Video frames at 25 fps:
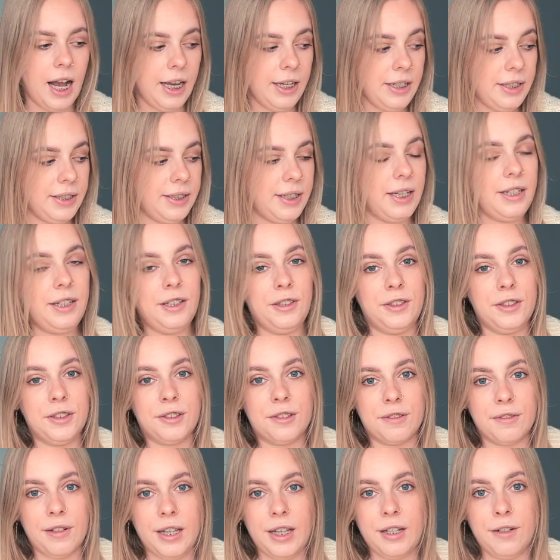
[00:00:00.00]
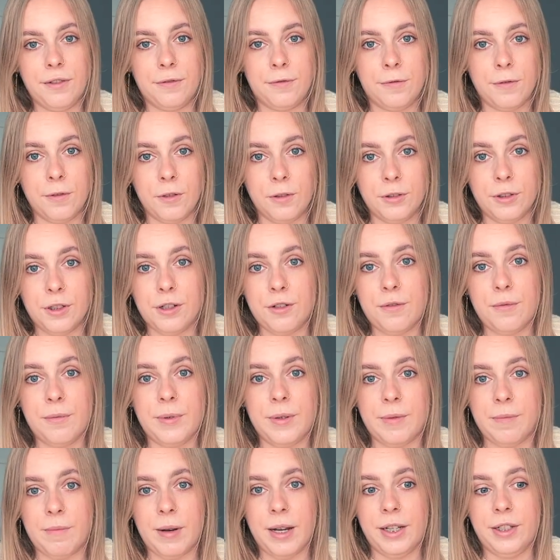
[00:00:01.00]
I decided to create a folder
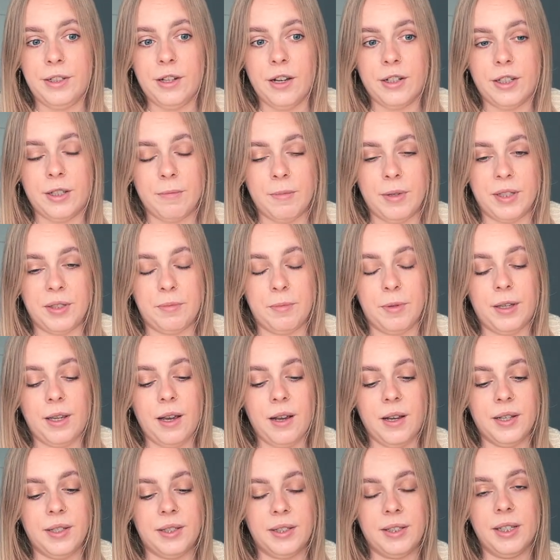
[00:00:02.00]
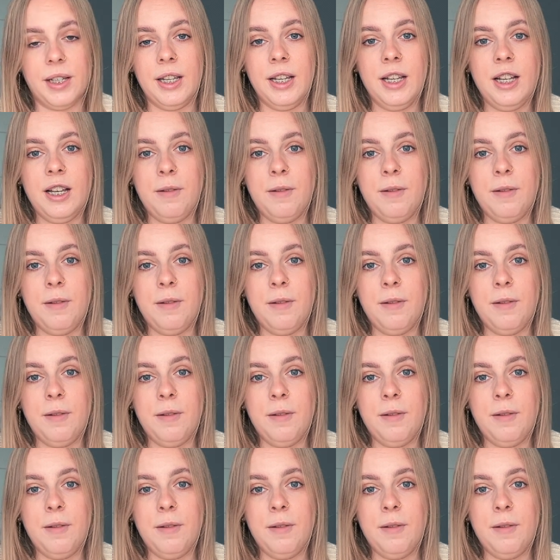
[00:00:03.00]
with my documents because